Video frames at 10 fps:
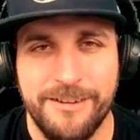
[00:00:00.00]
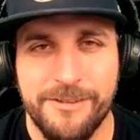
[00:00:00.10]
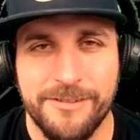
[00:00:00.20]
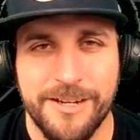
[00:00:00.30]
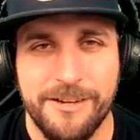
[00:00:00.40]

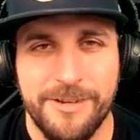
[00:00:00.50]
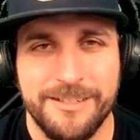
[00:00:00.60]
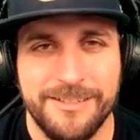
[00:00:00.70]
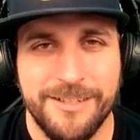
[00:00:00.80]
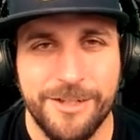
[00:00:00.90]
Don't forget, we
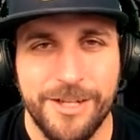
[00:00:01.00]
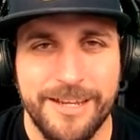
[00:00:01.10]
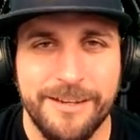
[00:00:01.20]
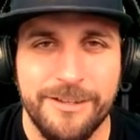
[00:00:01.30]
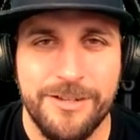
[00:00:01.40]
still
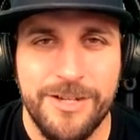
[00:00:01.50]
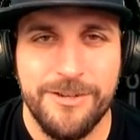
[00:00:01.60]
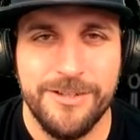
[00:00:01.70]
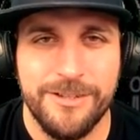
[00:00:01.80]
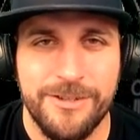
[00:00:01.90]
get two
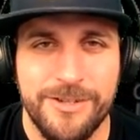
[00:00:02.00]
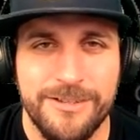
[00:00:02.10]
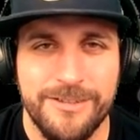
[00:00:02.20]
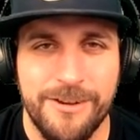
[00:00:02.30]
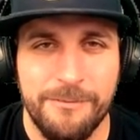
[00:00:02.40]

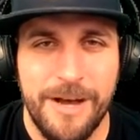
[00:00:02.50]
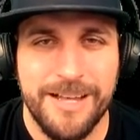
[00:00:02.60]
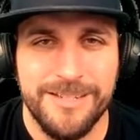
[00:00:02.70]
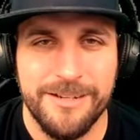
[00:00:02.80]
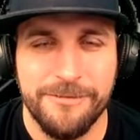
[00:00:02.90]
solutions, our
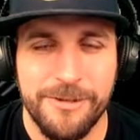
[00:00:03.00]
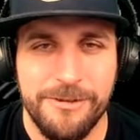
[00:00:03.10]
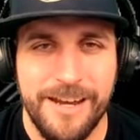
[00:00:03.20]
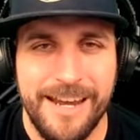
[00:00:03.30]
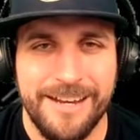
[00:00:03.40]
positive root
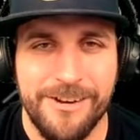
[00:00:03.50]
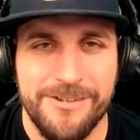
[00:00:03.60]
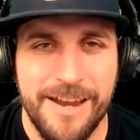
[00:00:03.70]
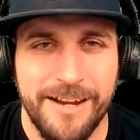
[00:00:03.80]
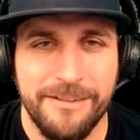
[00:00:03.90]
and our
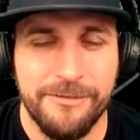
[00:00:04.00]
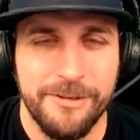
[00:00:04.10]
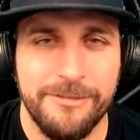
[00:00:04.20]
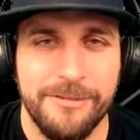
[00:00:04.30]
negative root.